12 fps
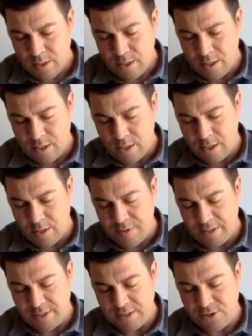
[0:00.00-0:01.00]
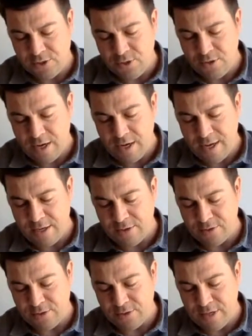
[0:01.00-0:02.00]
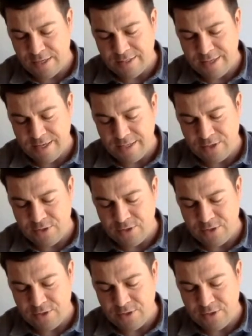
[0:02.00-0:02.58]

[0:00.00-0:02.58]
It says, do not handle, do not taste,